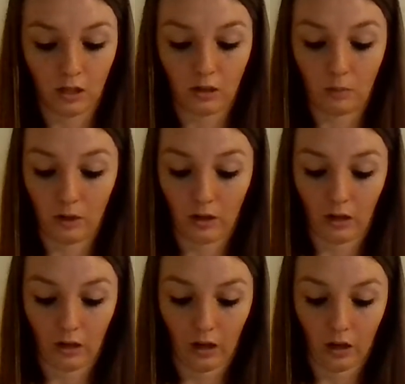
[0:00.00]
and the
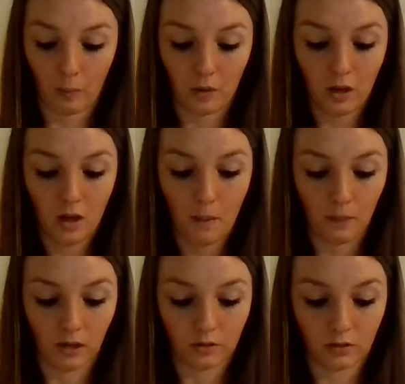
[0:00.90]
American Income.
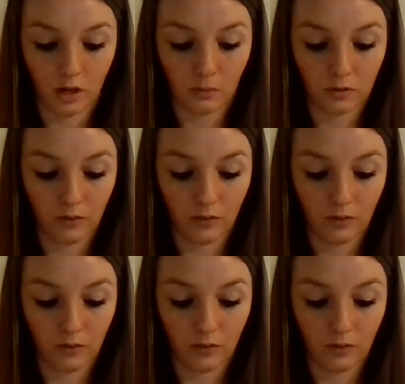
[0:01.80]
Because your time is